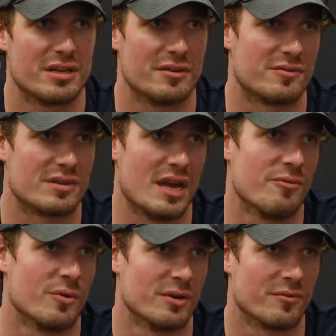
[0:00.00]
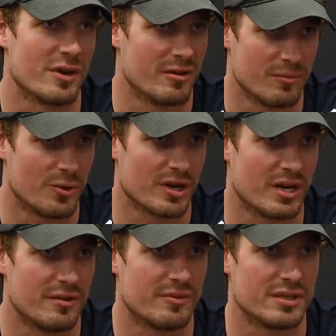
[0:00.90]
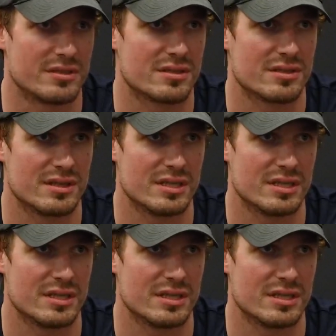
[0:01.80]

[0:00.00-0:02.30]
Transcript: gives everyone in front of him more confidence.